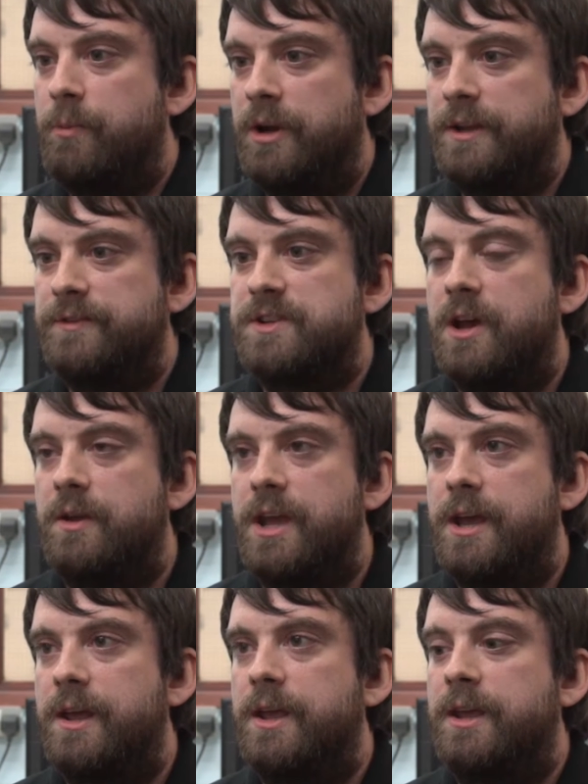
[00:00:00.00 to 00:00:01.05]
I believe so,
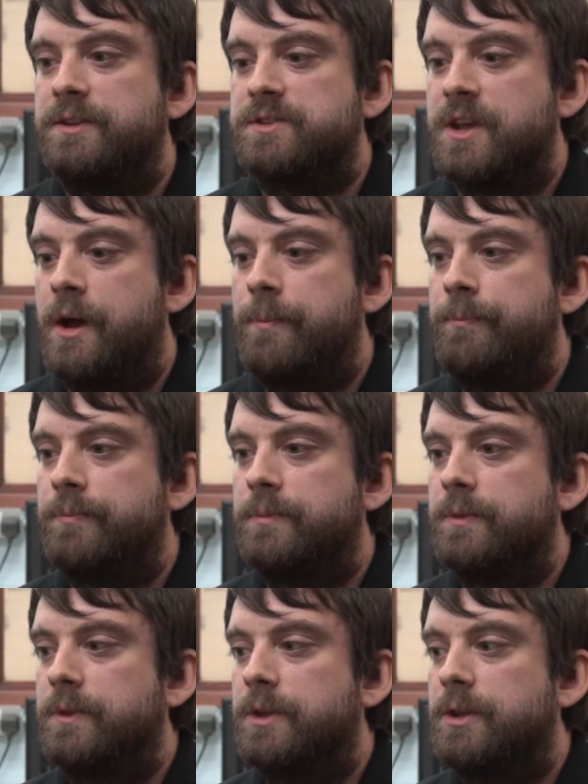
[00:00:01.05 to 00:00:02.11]
yeah. It um,
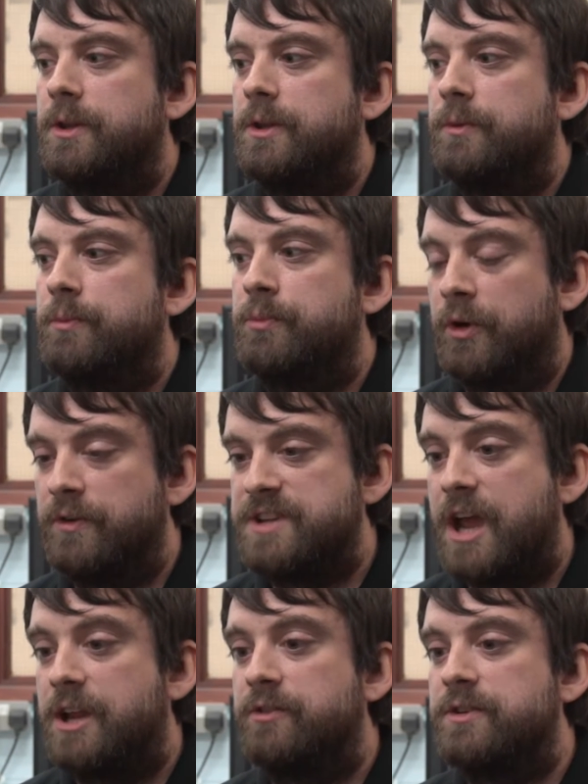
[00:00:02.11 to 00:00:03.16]
proves
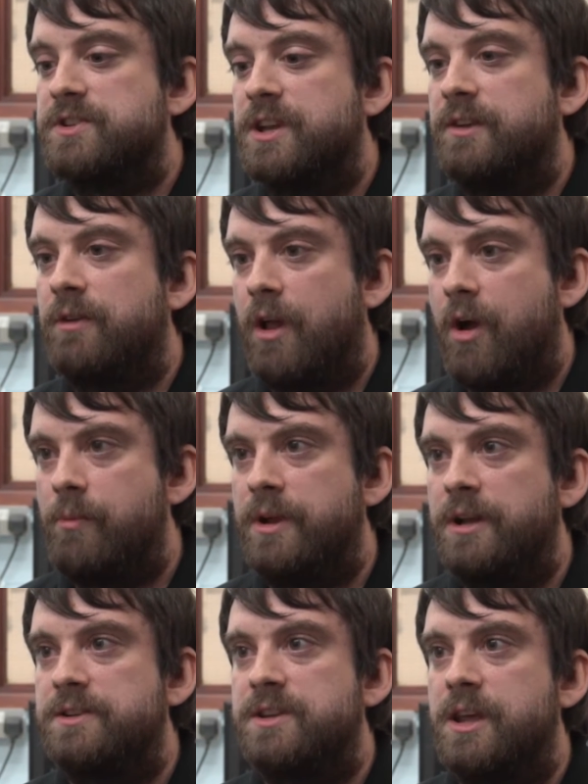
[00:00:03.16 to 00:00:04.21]
accuracy,
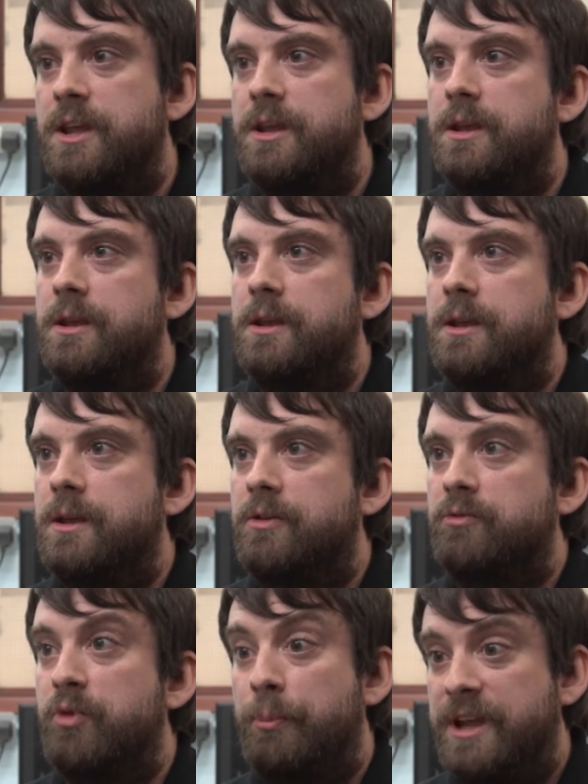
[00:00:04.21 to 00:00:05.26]
reliability,
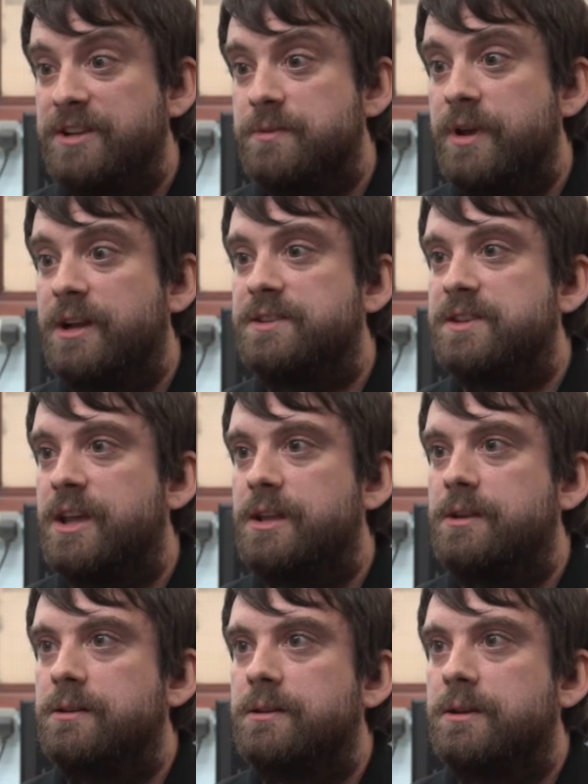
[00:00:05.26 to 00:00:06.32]

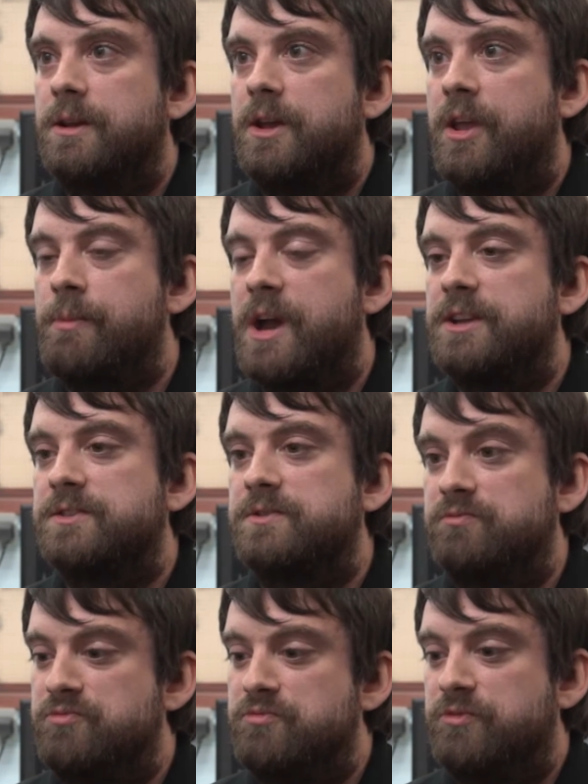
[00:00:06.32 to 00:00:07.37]
repeatability. It makes
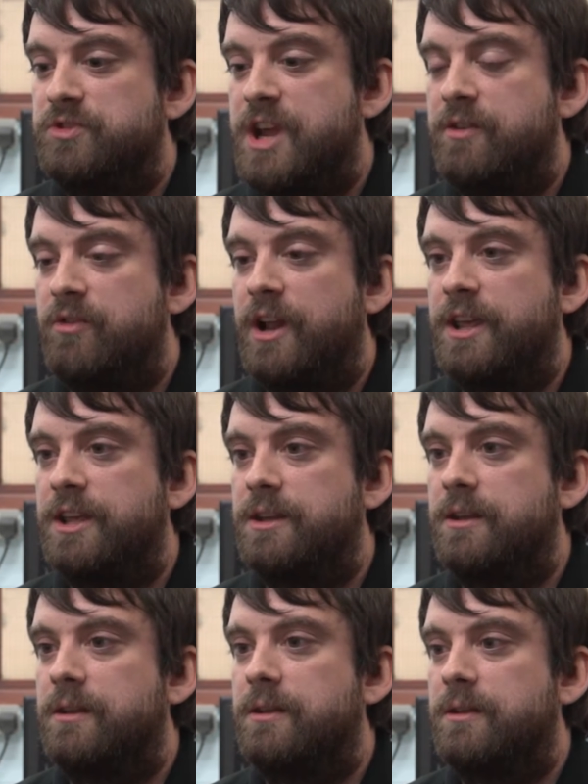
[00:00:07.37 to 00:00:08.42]

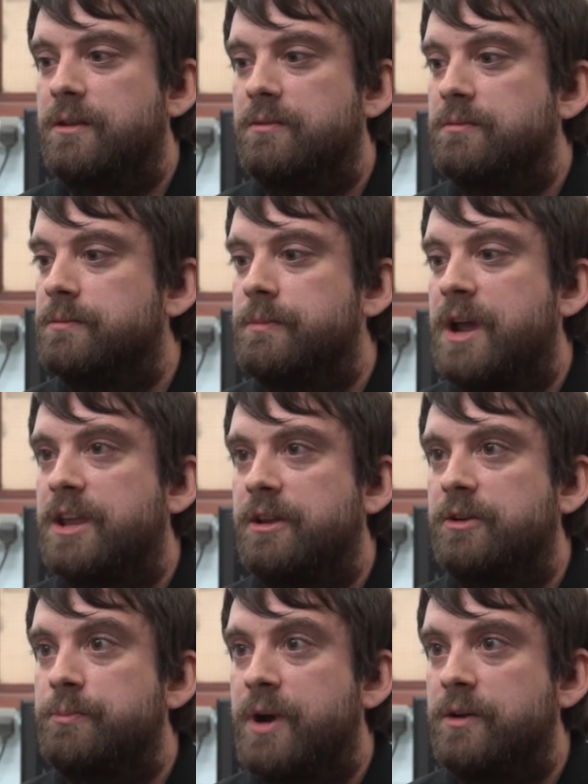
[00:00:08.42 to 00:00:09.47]
generally
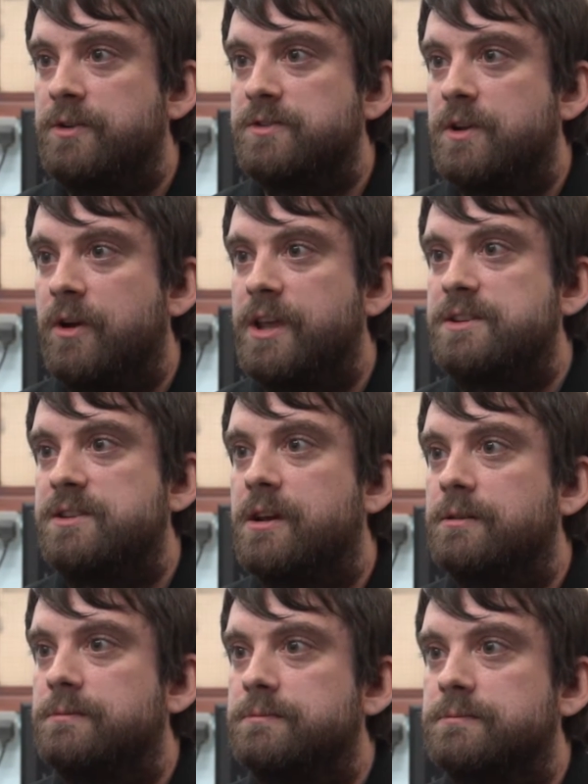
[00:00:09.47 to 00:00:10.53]
making components a lot easier.